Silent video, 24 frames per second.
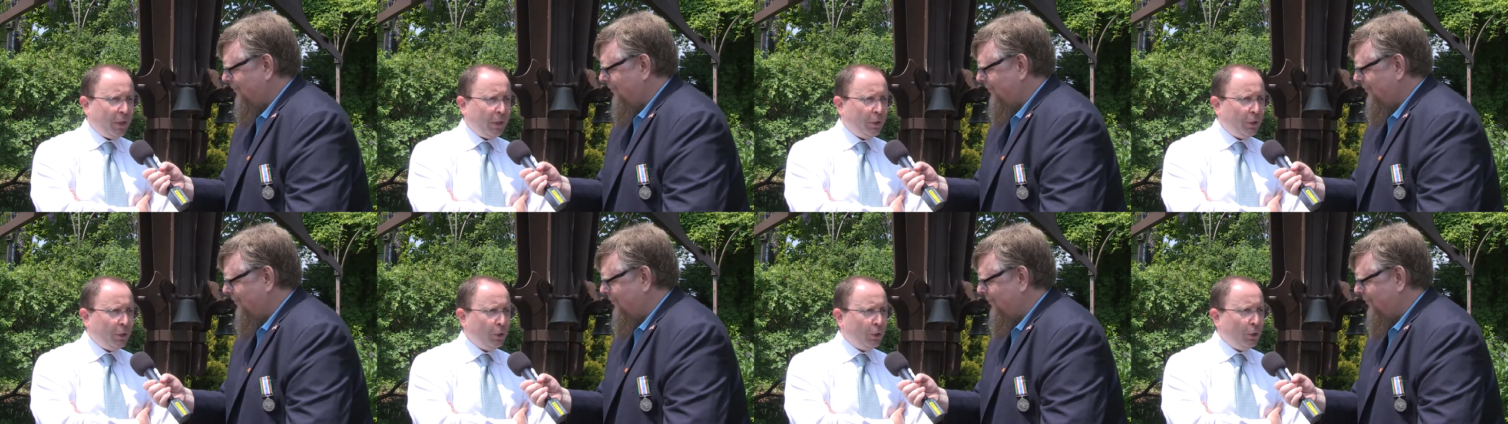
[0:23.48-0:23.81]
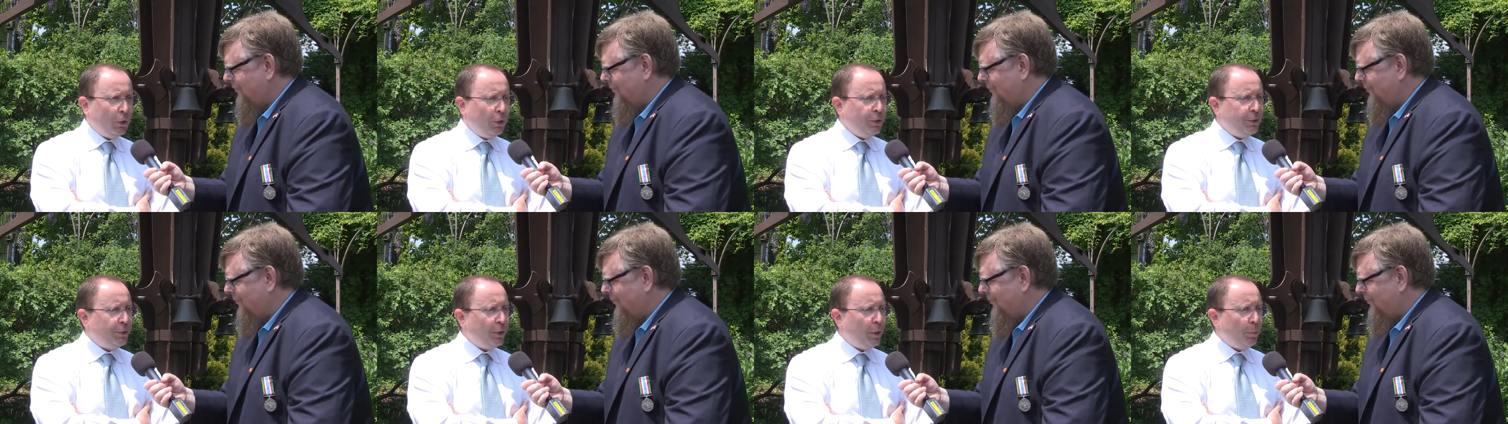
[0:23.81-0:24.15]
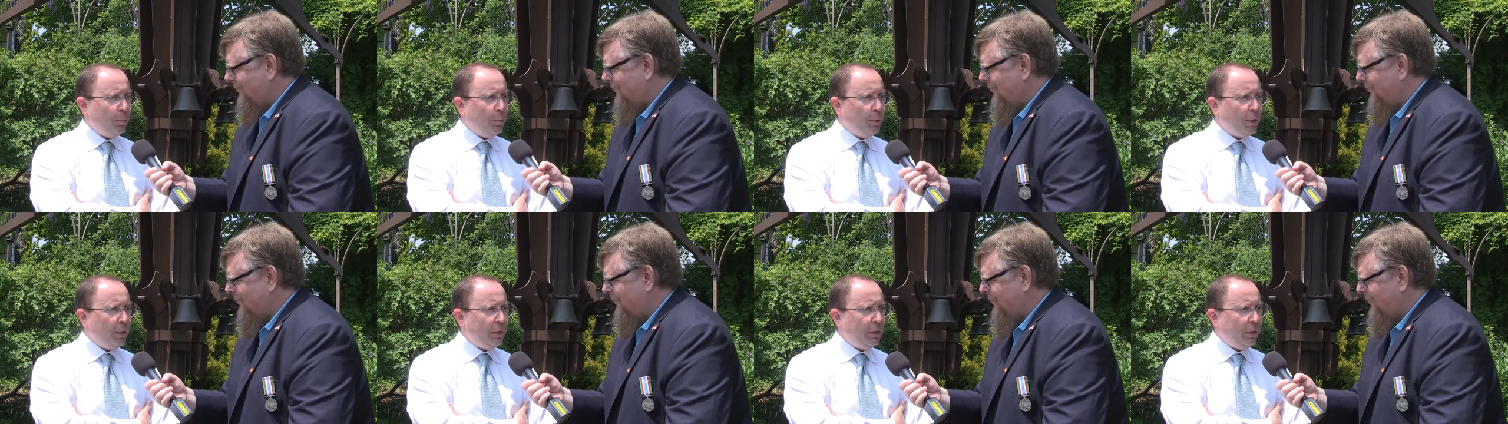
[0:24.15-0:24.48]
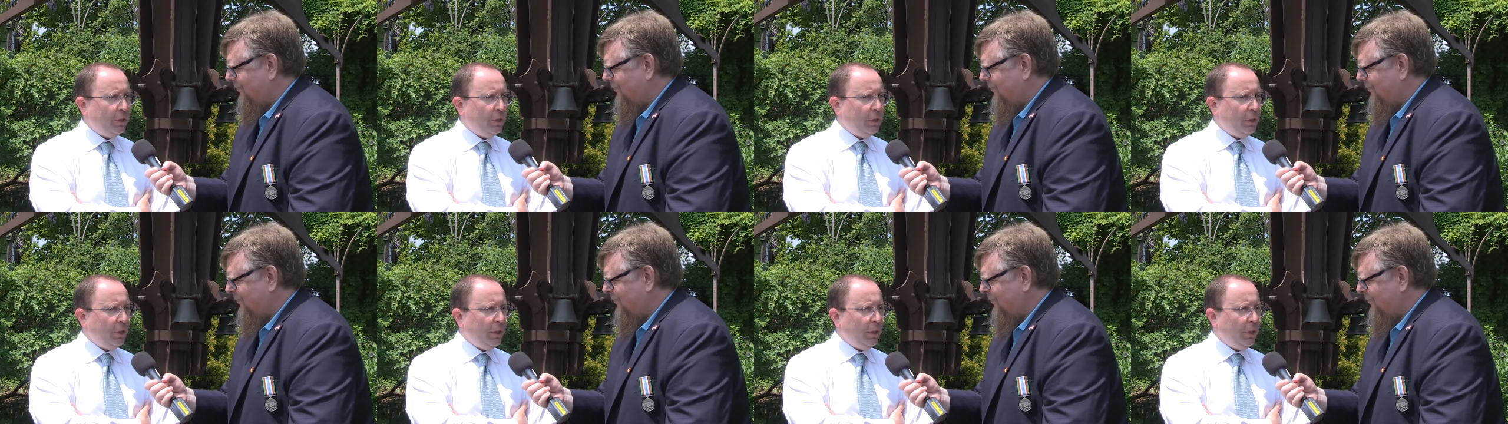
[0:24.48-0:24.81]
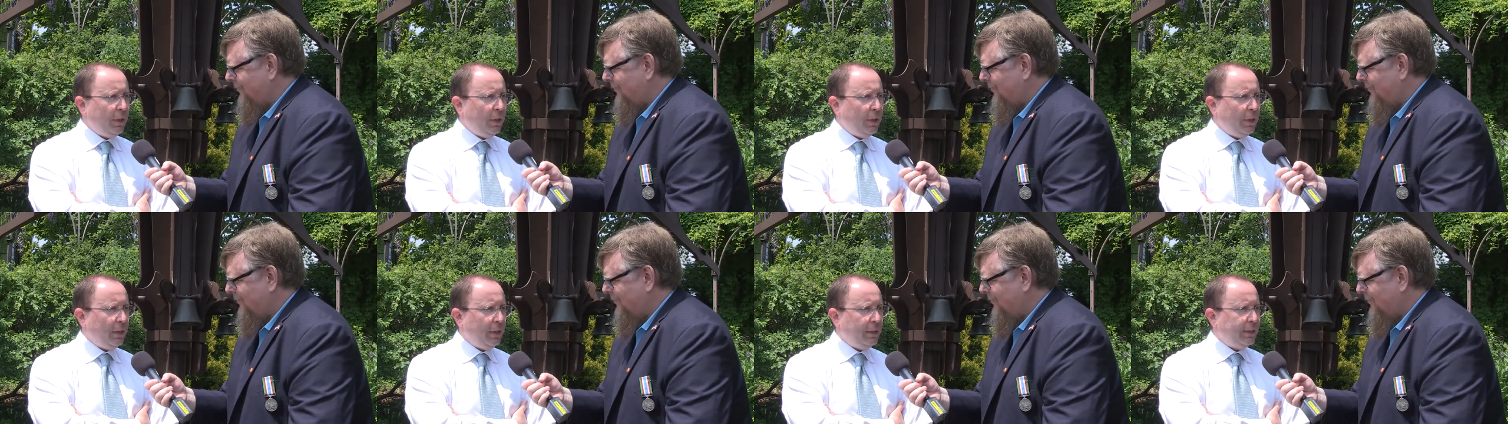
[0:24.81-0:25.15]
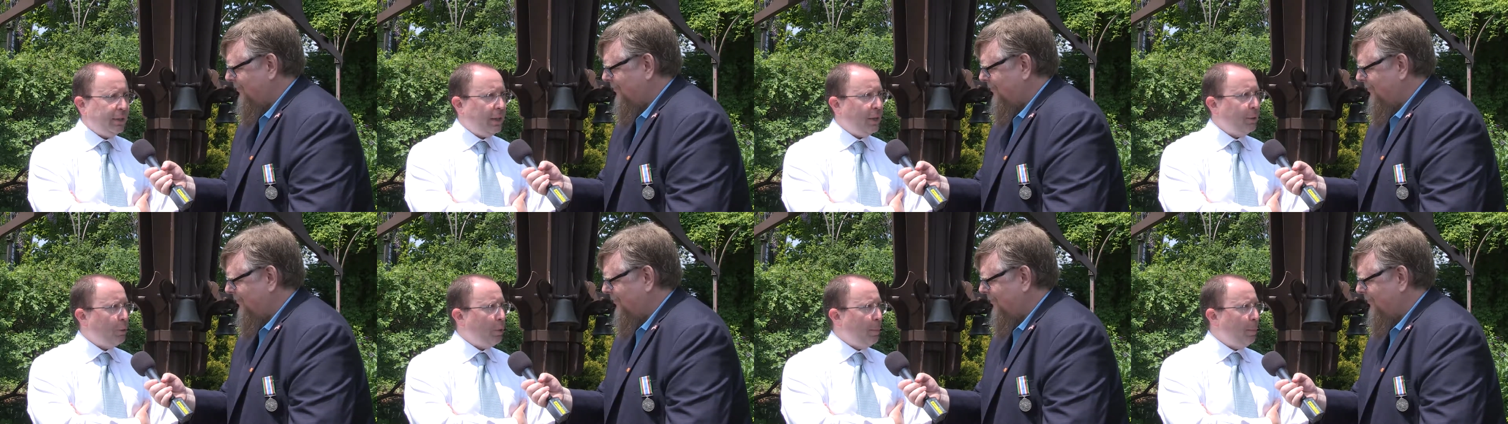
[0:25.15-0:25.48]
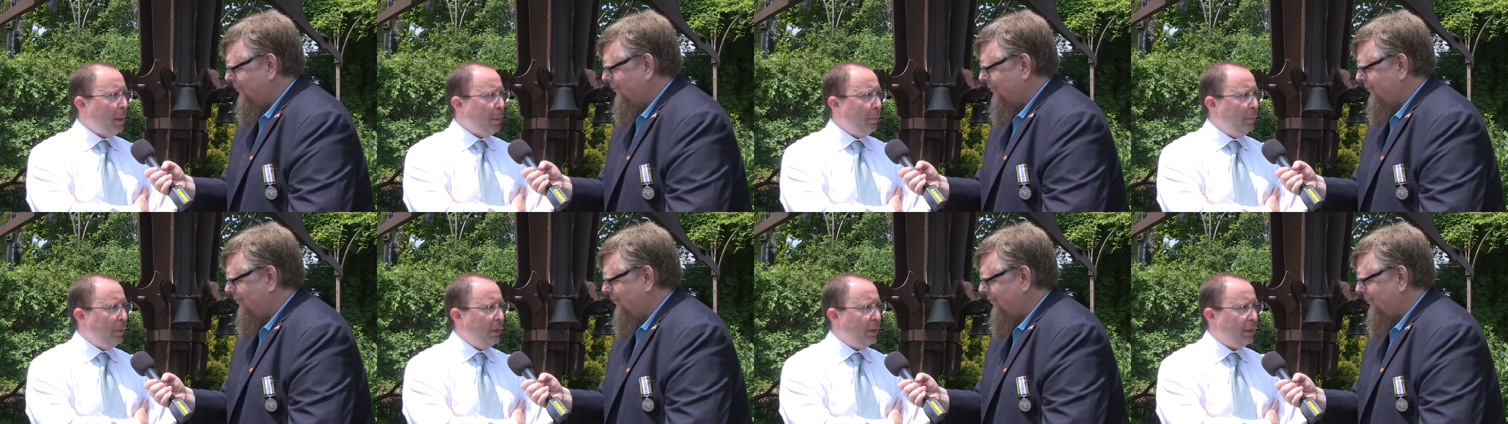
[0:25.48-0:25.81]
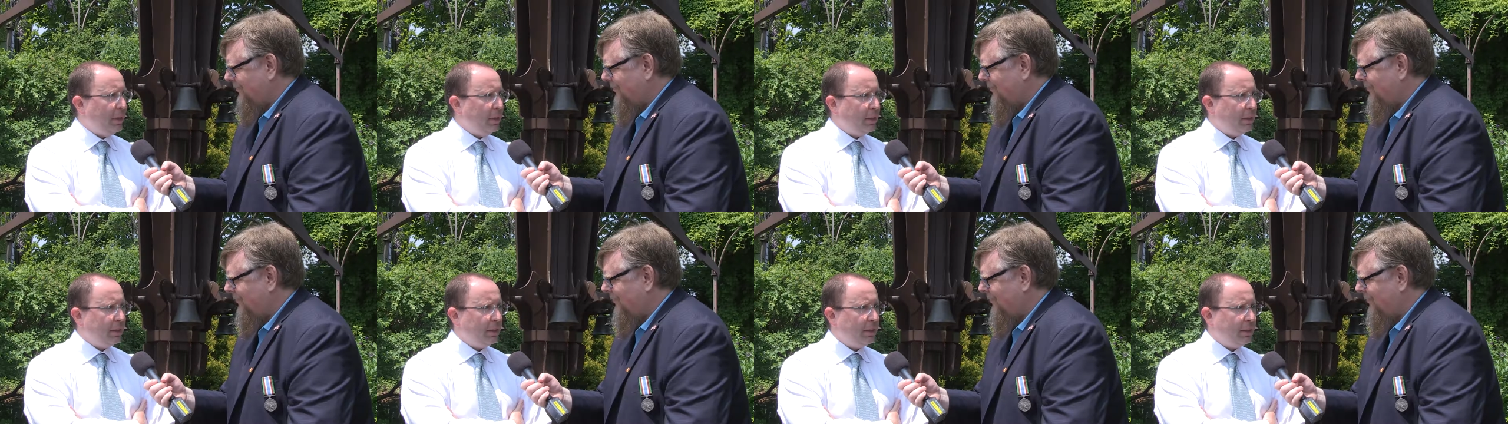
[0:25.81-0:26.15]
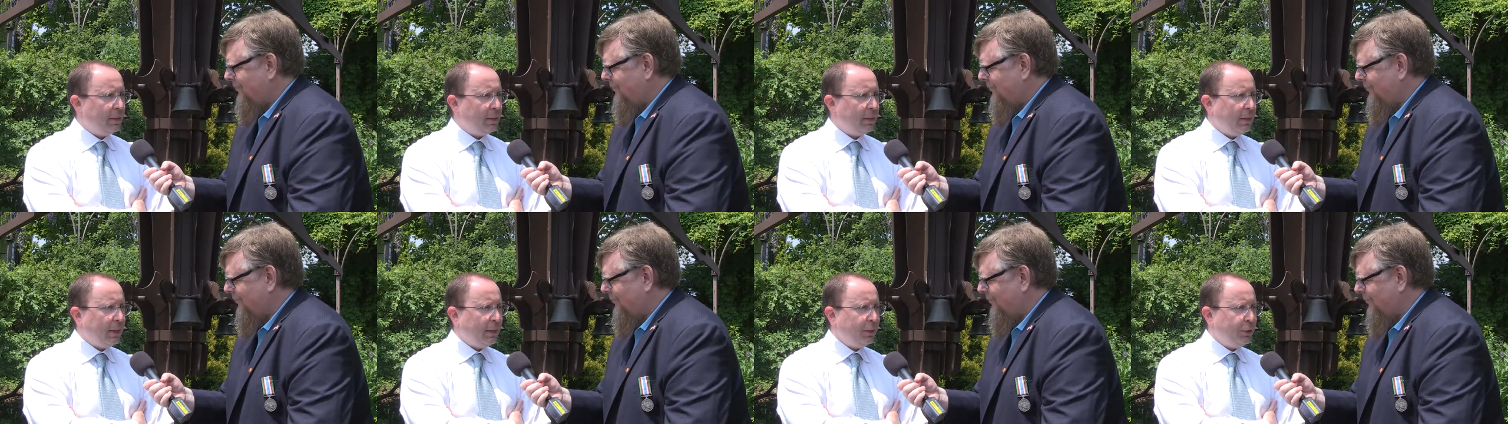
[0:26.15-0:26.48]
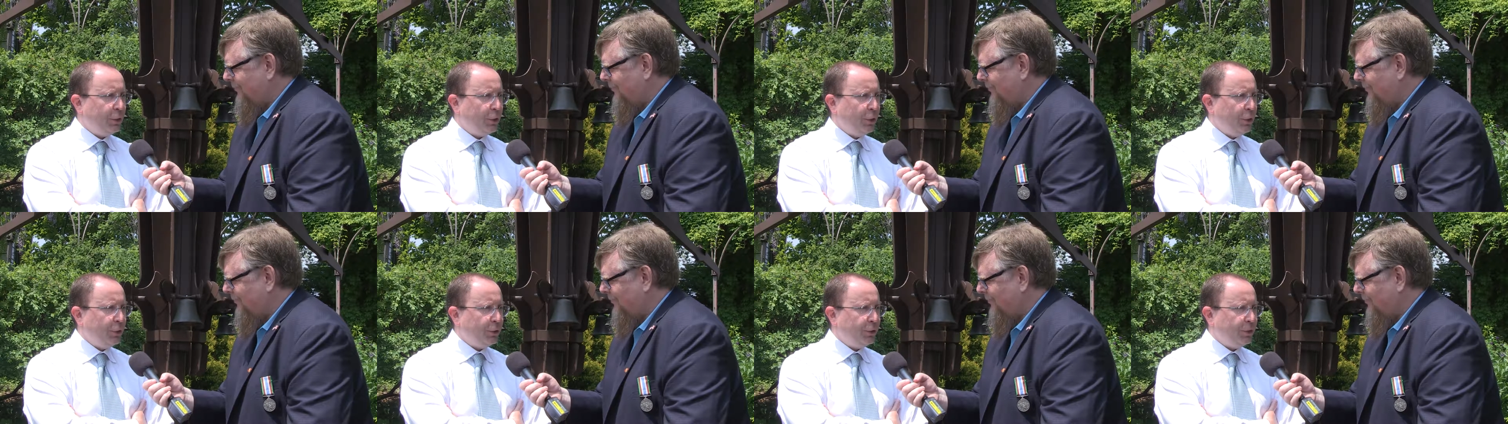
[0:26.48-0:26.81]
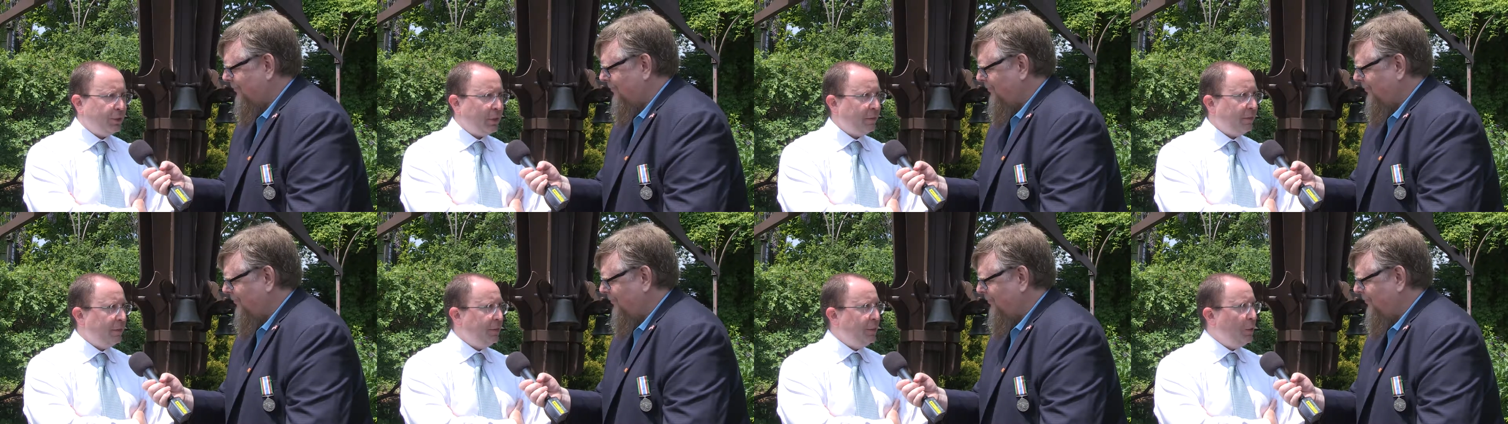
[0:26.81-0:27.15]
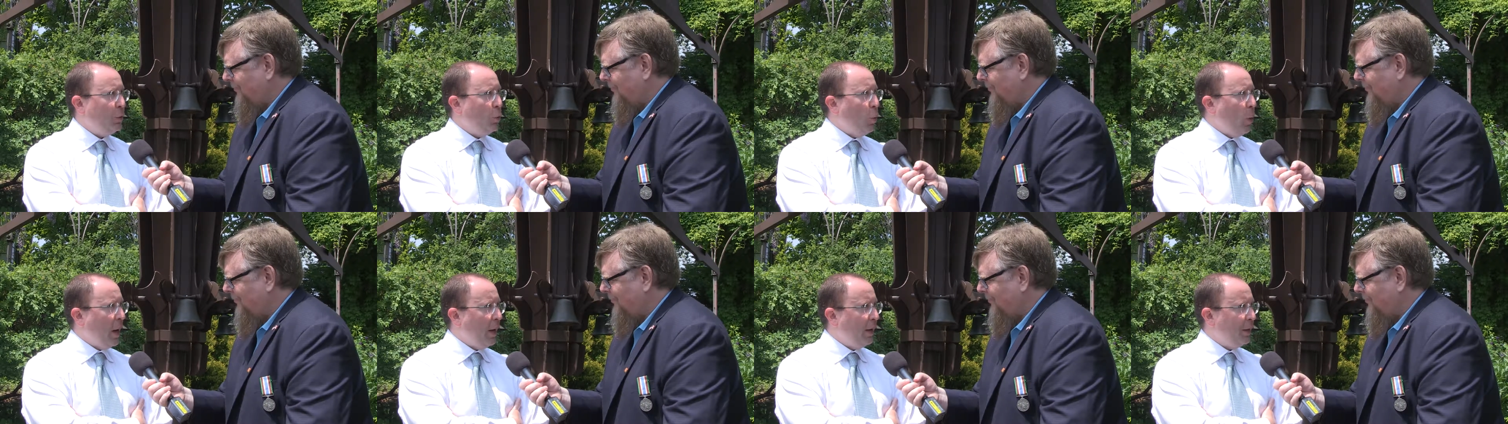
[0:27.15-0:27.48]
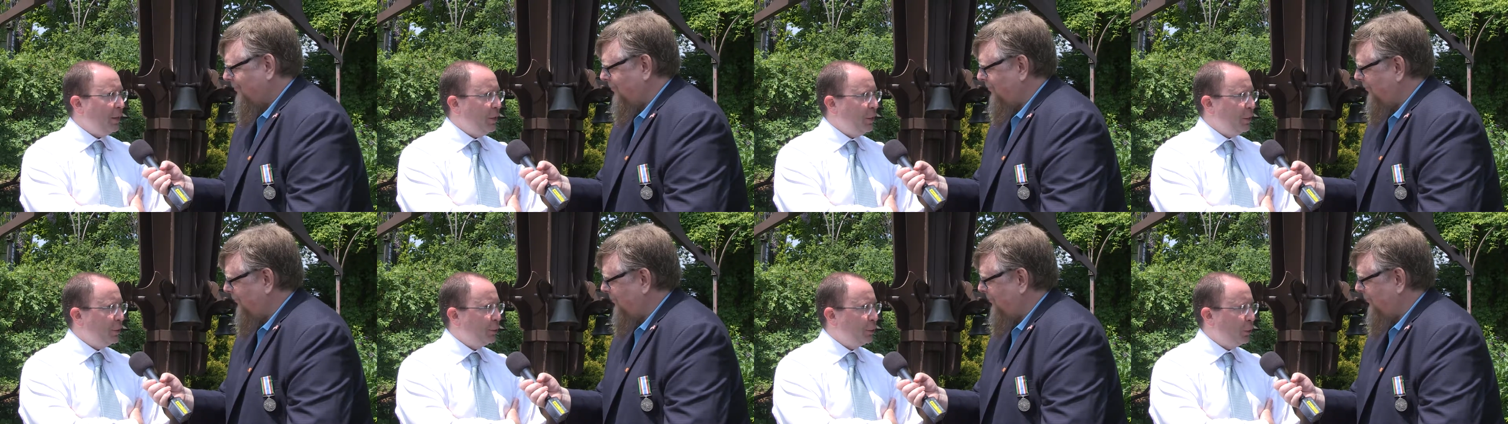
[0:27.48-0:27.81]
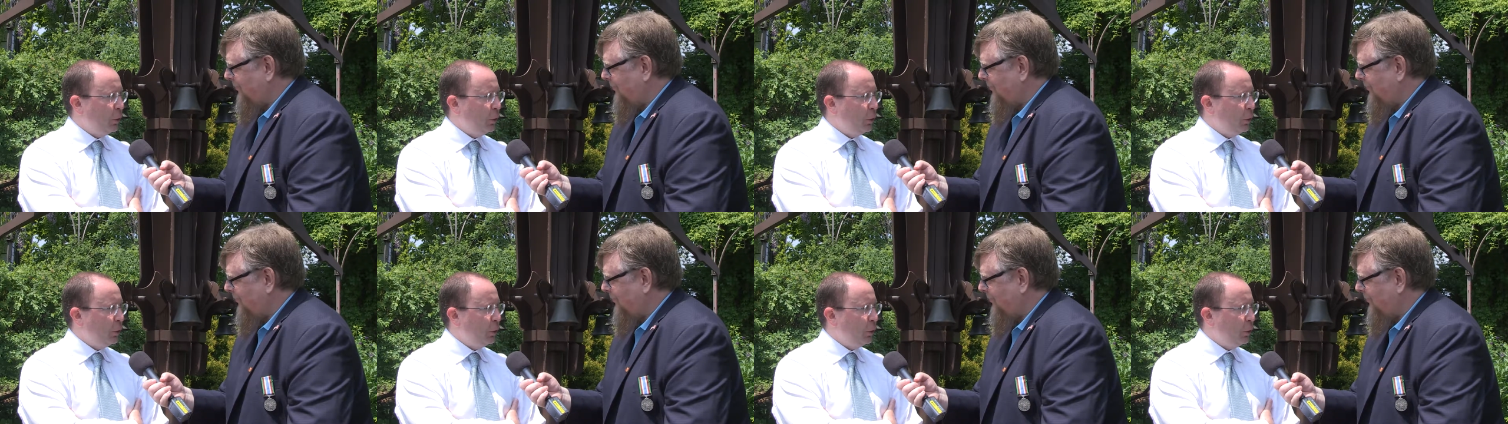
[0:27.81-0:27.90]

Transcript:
Speaker 1: are not only celebrating the Italian Republic that turns seventy-one years